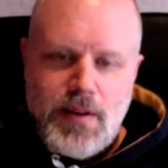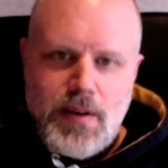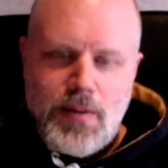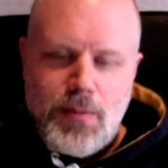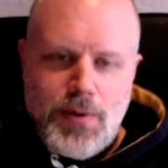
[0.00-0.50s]

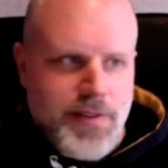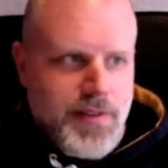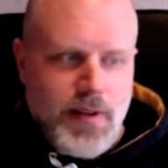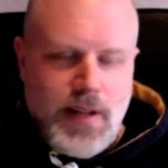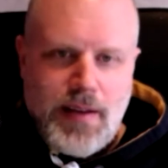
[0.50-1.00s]
with
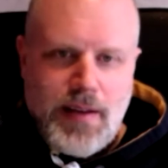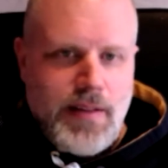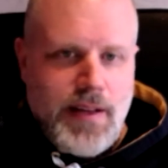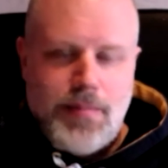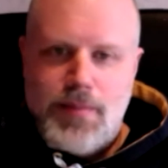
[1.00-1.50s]

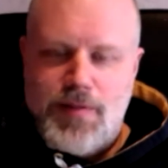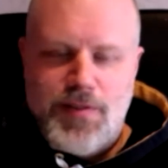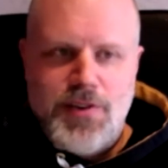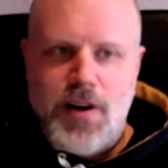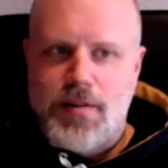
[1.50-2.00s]
like a
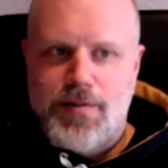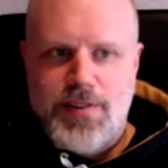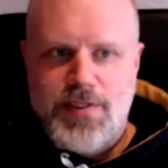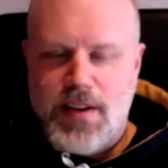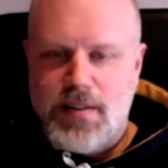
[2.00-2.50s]
photography
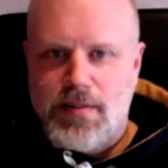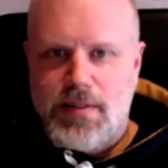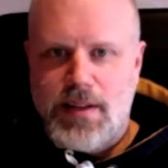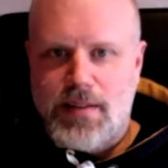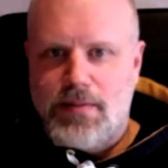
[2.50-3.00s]
site,
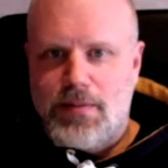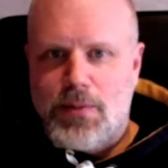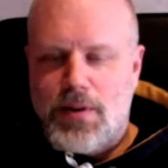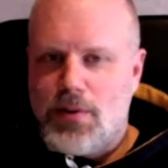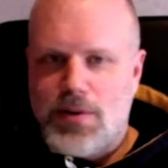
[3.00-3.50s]
like
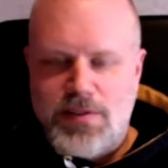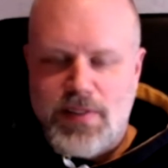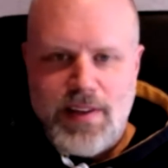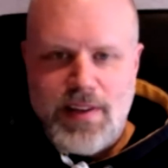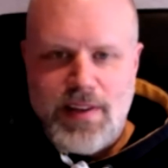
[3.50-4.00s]
one of the worst
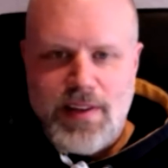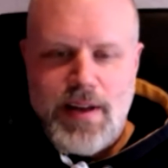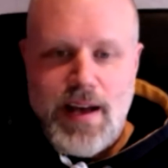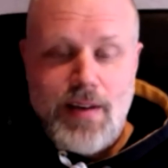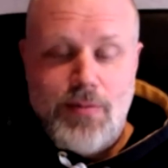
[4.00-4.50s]
things that you can
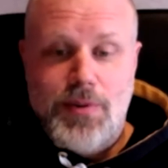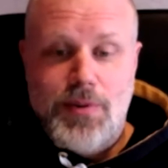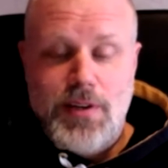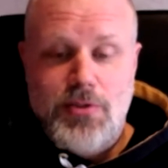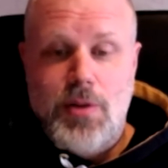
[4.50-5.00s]
have with
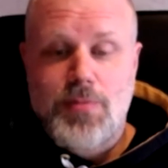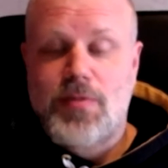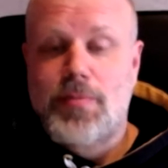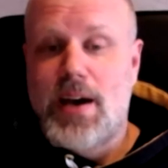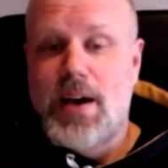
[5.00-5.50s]
in terms of
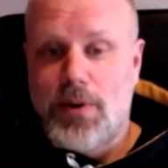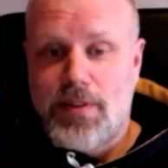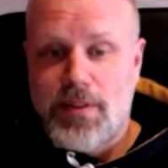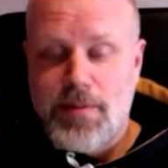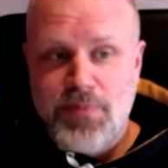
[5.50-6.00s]
bandwidth.
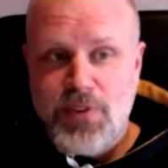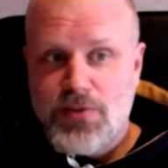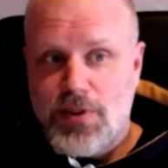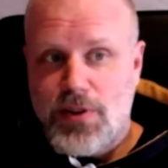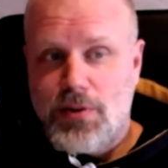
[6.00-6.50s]

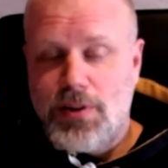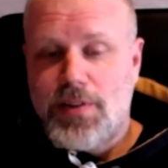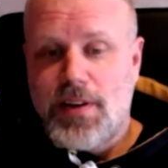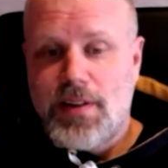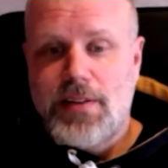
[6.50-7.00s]
So the only
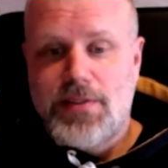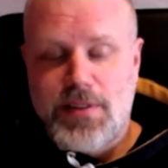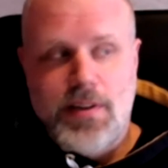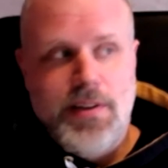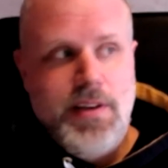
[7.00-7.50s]
thing that
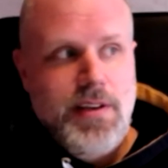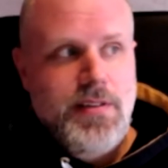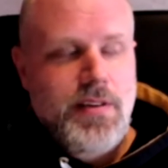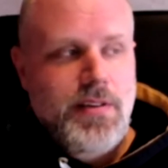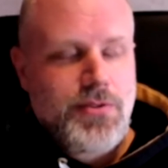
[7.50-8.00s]
still
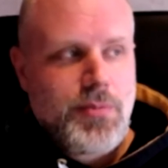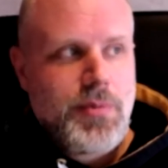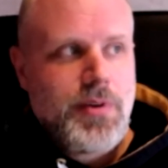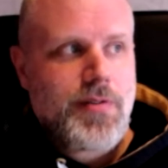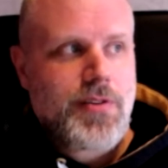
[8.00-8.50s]
should
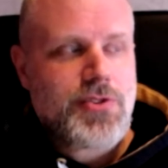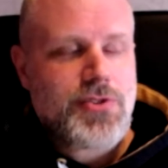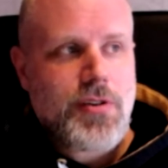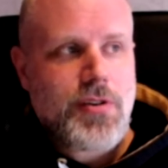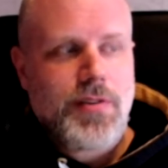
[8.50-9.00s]
be of
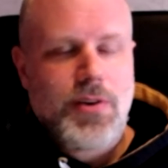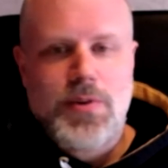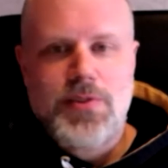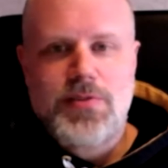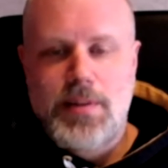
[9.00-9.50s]
concern of you
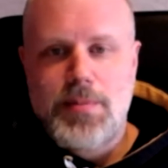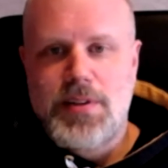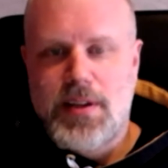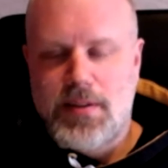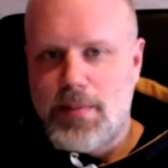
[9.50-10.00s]
is
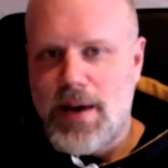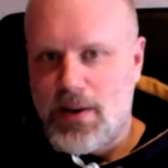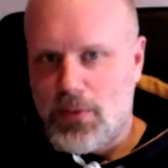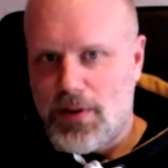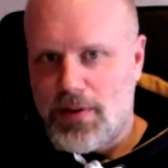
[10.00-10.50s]
limiting the
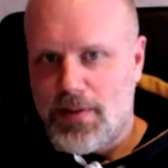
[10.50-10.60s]
bandwidth.